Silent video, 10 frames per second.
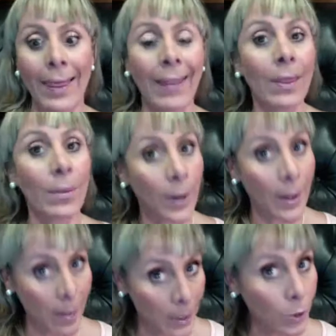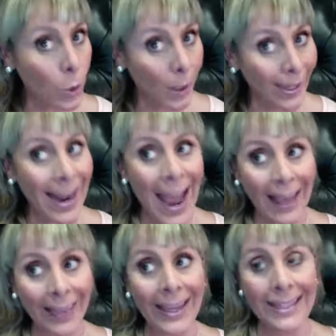that the meridian is working
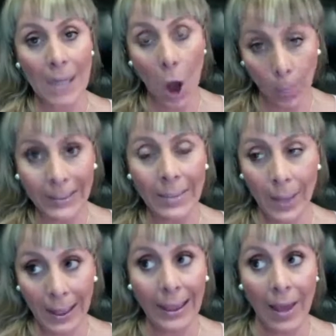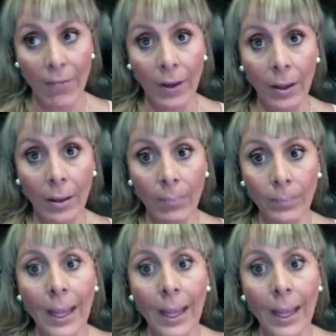at its optimal level,